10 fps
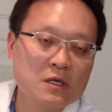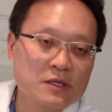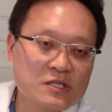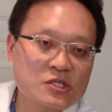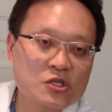
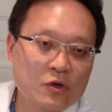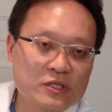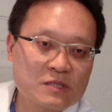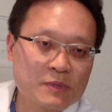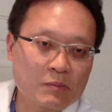This is going
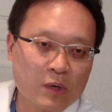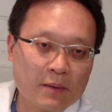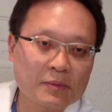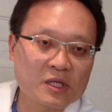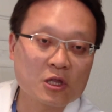to be
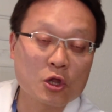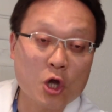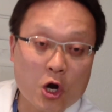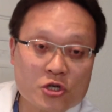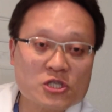probably the
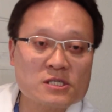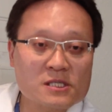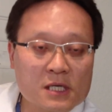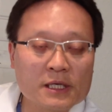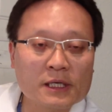largest
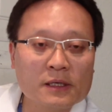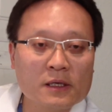study